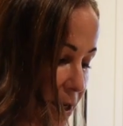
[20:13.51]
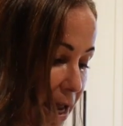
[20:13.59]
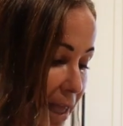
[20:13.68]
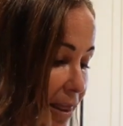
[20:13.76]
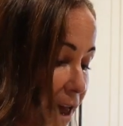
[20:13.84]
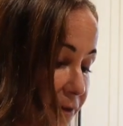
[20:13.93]

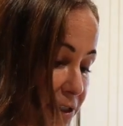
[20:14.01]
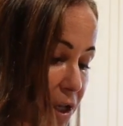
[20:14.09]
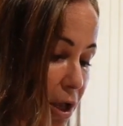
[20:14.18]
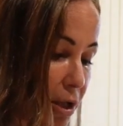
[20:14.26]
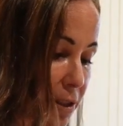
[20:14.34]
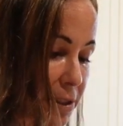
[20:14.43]
I love
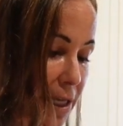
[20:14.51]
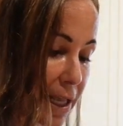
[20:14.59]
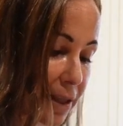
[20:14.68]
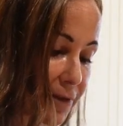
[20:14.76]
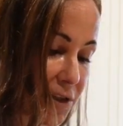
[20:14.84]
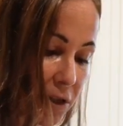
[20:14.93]
salt. I
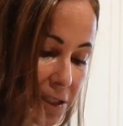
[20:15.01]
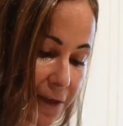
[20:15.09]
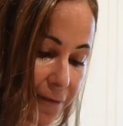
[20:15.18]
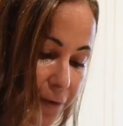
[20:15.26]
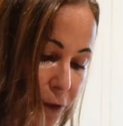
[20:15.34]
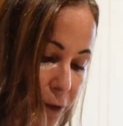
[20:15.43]
love
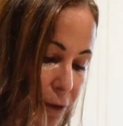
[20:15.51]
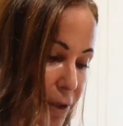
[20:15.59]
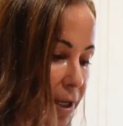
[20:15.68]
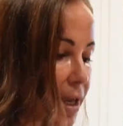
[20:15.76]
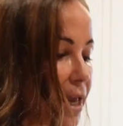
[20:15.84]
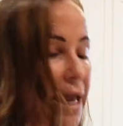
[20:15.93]
salty
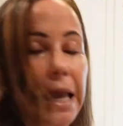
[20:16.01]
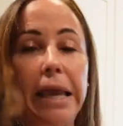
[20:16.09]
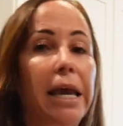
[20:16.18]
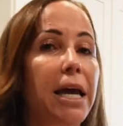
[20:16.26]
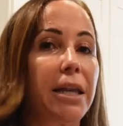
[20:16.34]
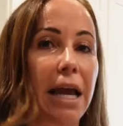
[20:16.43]
food
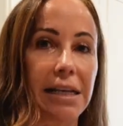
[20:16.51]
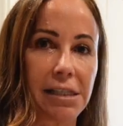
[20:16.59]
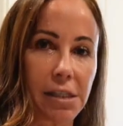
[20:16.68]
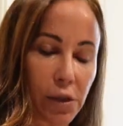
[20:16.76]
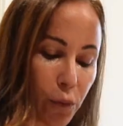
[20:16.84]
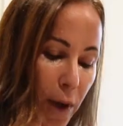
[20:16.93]
and I
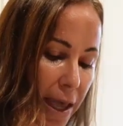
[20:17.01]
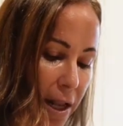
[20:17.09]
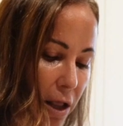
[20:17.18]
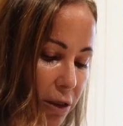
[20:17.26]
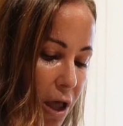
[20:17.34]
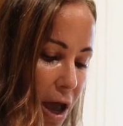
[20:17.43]
sweat
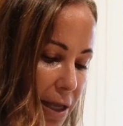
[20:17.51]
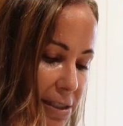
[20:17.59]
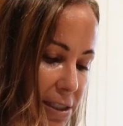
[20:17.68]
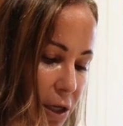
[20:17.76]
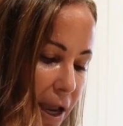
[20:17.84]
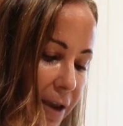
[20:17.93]
a lot,
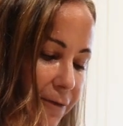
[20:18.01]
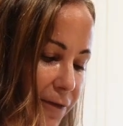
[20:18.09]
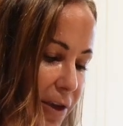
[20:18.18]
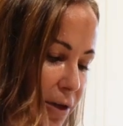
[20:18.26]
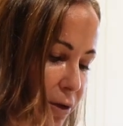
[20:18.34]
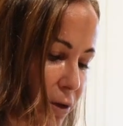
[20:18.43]
so I
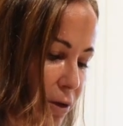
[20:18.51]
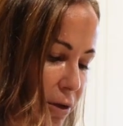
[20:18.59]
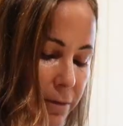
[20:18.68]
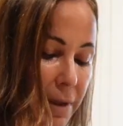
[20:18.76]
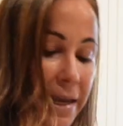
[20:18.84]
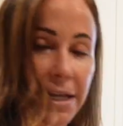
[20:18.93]

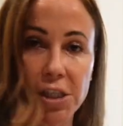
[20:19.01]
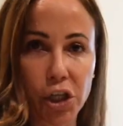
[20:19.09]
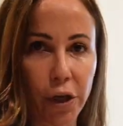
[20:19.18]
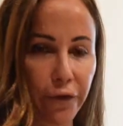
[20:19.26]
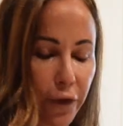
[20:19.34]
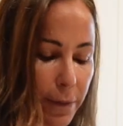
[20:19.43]
feel like it's
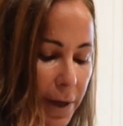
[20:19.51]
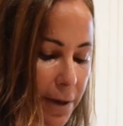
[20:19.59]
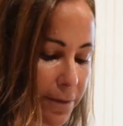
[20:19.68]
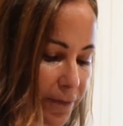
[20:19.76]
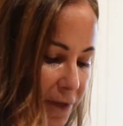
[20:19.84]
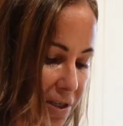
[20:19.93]
good for
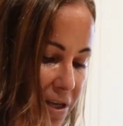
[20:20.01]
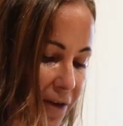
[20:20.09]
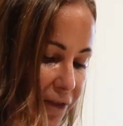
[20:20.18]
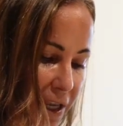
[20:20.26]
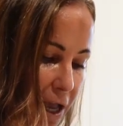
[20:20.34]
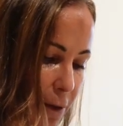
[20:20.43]
me. It
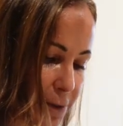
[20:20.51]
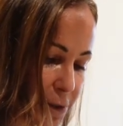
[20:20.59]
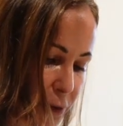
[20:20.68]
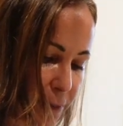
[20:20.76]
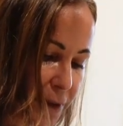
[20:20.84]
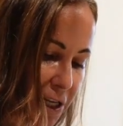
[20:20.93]
definitely helps
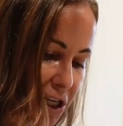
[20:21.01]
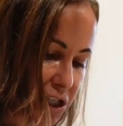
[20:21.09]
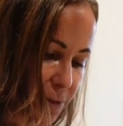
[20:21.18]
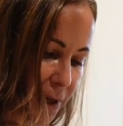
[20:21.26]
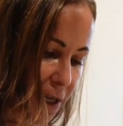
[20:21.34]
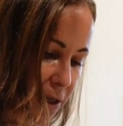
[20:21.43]

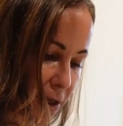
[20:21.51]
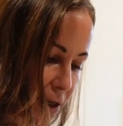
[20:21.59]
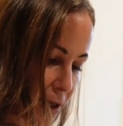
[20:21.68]
replenish me.